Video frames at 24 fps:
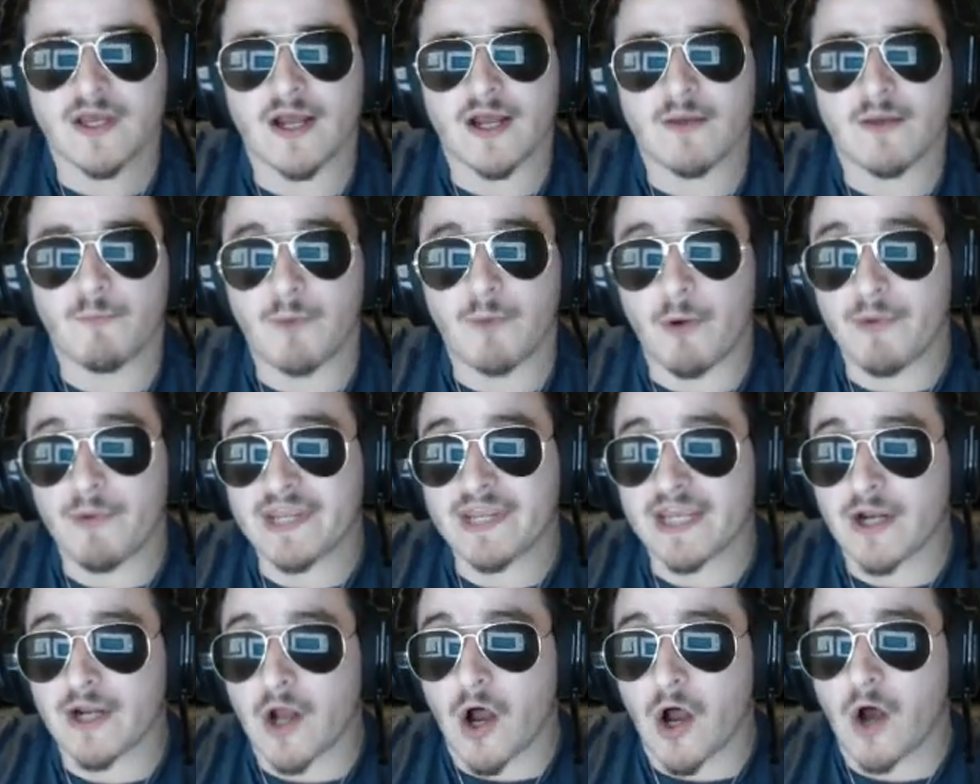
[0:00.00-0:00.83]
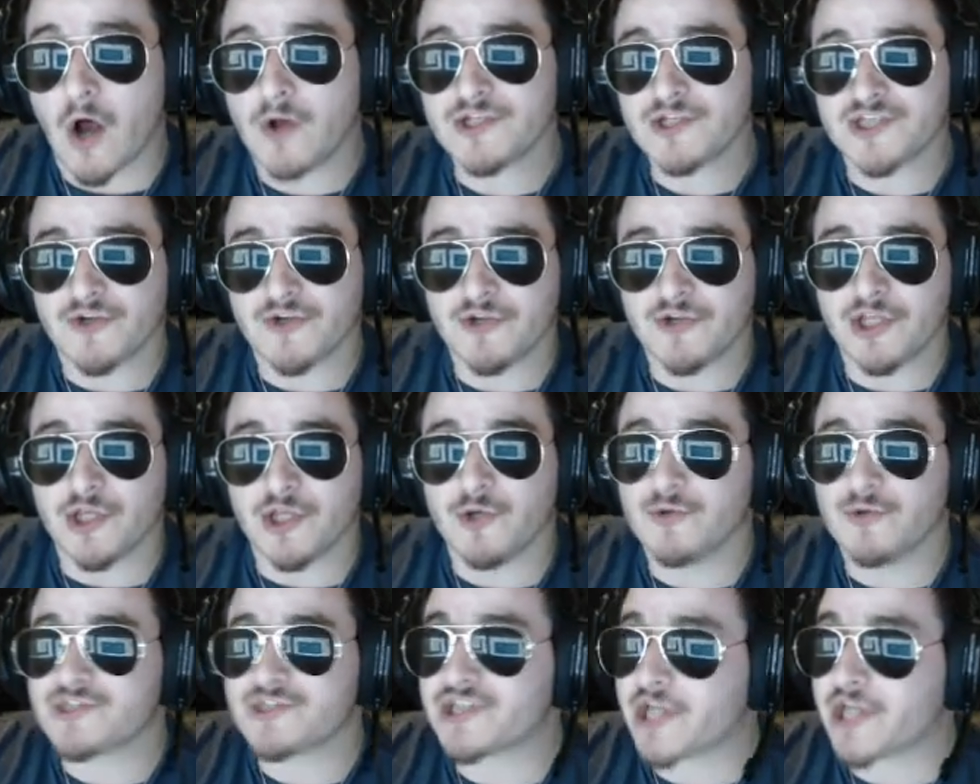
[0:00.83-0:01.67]
But we can also
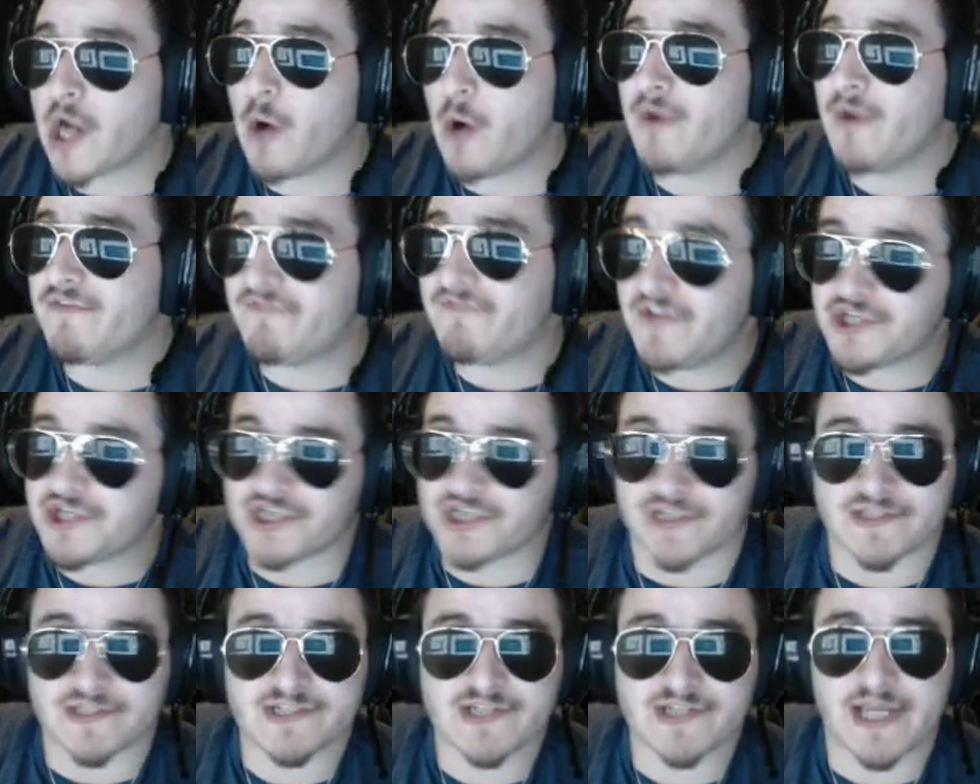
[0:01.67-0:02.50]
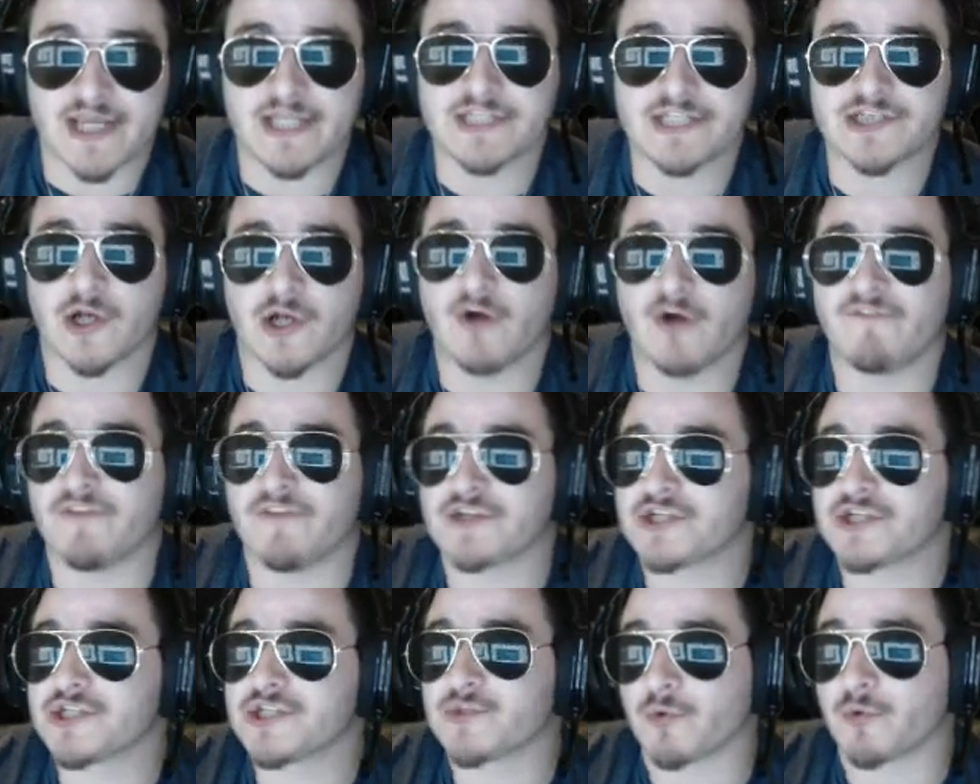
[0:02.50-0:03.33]
use coefficients, and these
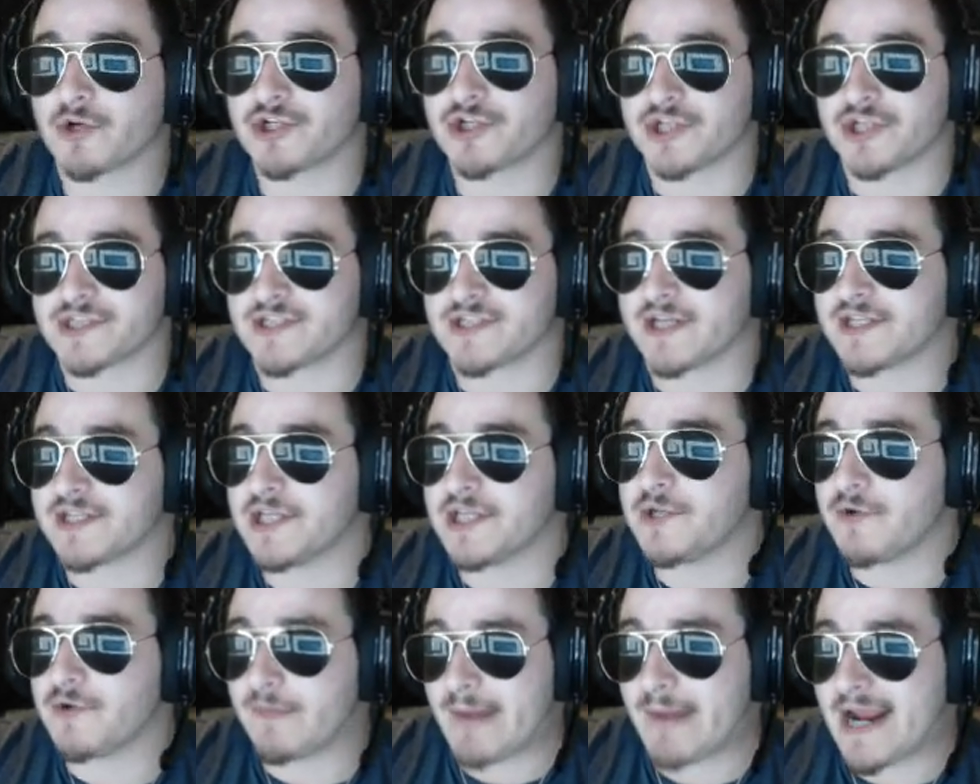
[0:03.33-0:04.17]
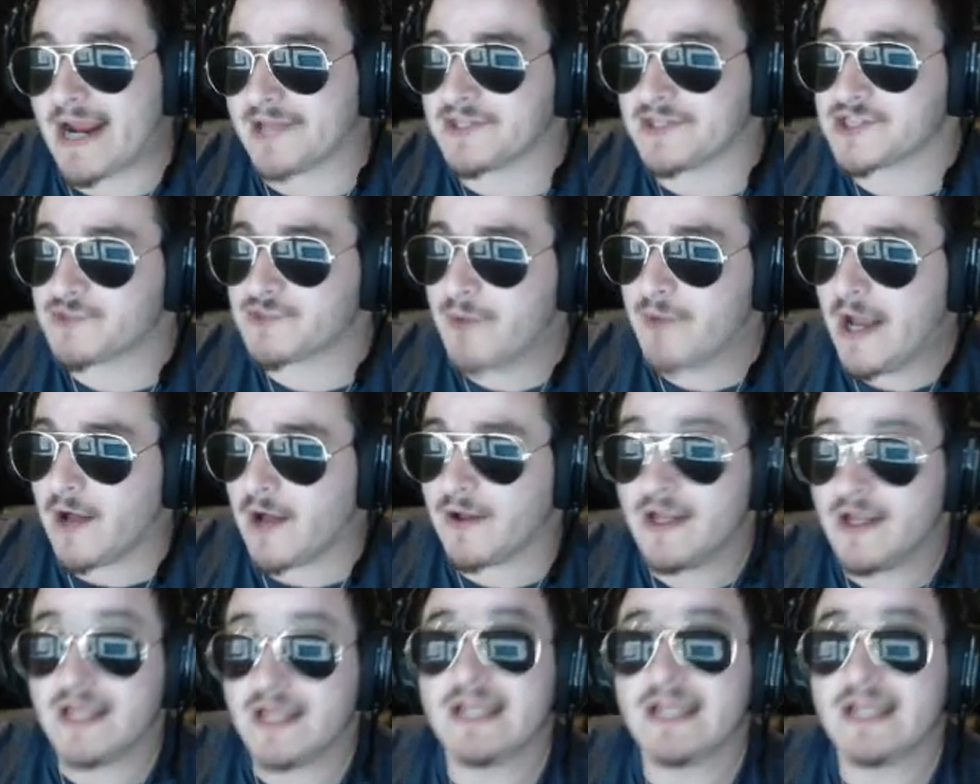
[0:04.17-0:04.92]
coefficients work just like they do in math as well.